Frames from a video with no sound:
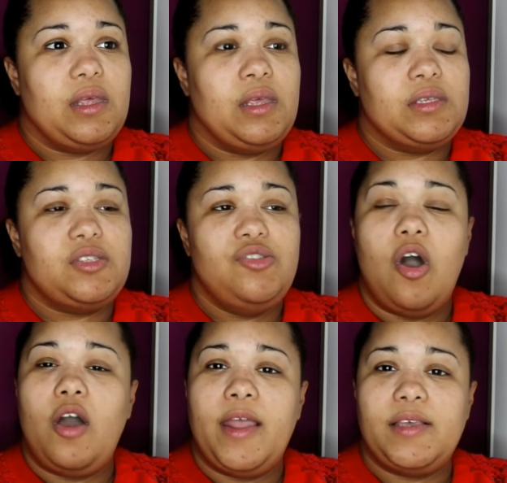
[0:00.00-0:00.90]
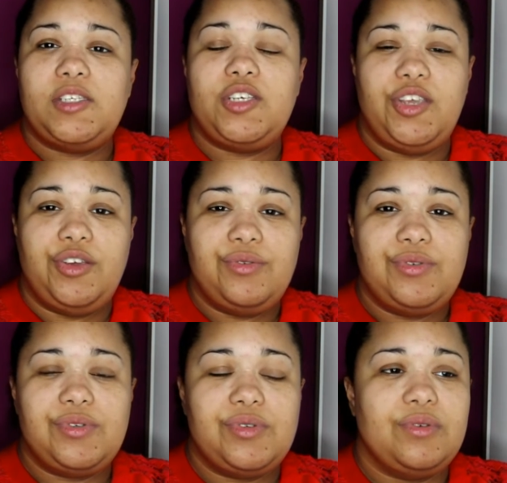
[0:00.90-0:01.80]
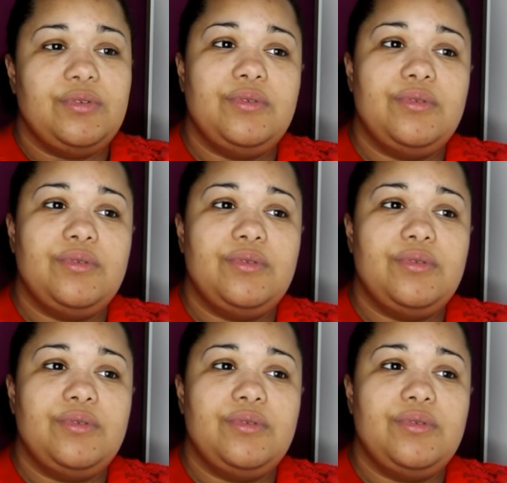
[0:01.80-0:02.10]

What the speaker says: It's not an excuse